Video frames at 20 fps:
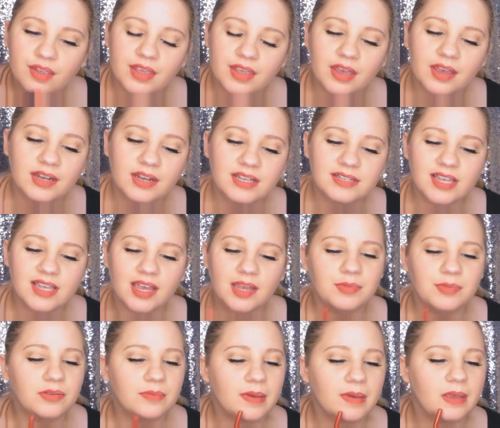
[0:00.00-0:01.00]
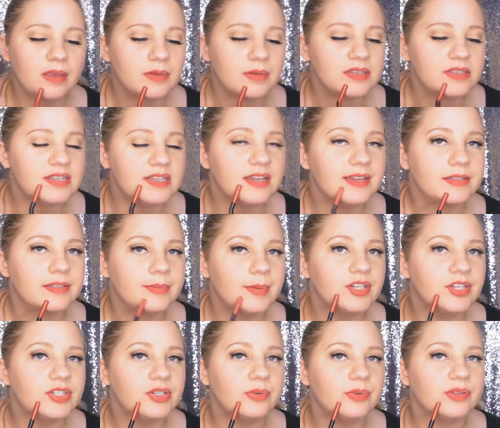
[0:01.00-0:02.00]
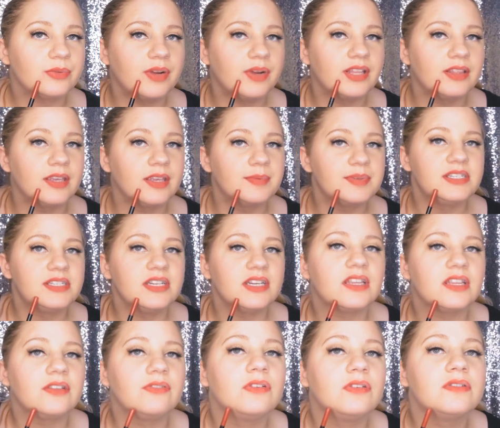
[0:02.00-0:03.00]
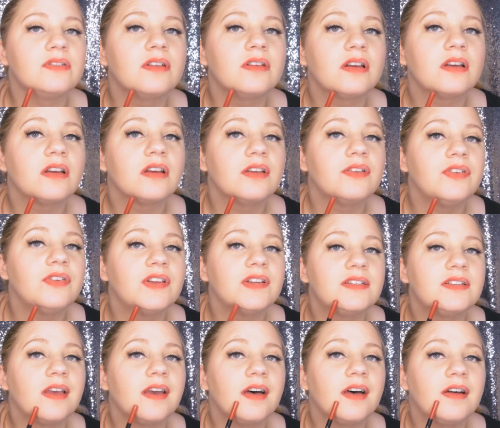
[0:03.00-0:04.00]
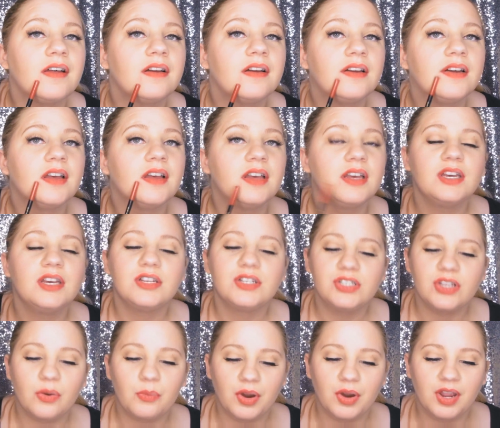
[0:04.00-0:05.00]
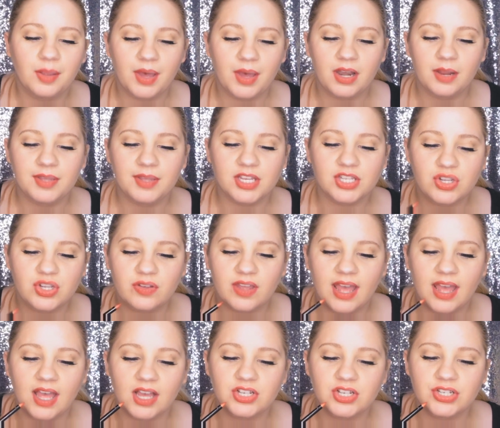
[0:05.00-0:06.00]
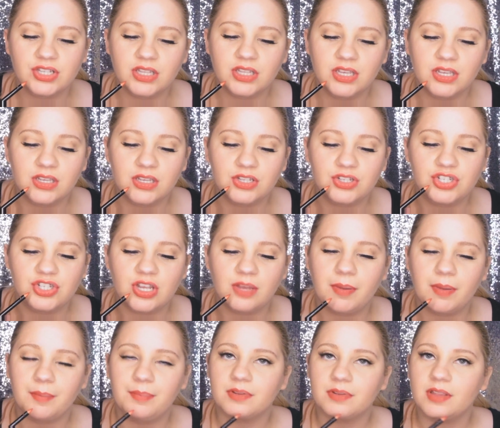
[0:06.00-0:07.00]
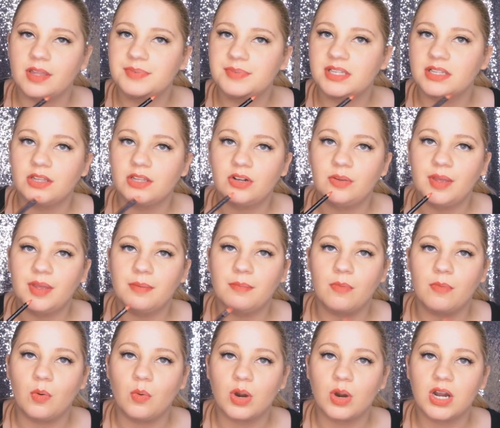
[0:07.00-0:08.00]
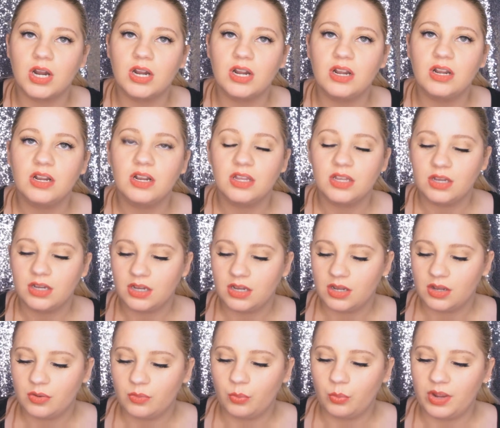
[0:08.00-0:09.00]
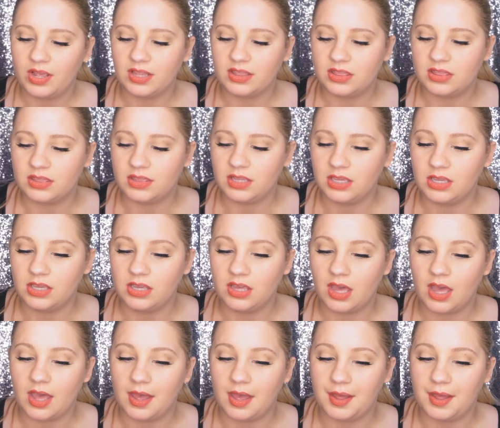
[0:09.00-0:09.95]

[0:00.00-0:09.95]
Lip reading: Yeah, anytime you make a mistake, especially with red lipstick, if you can tell, don't worry about it, because you can actually shape up your lips a little bit more with the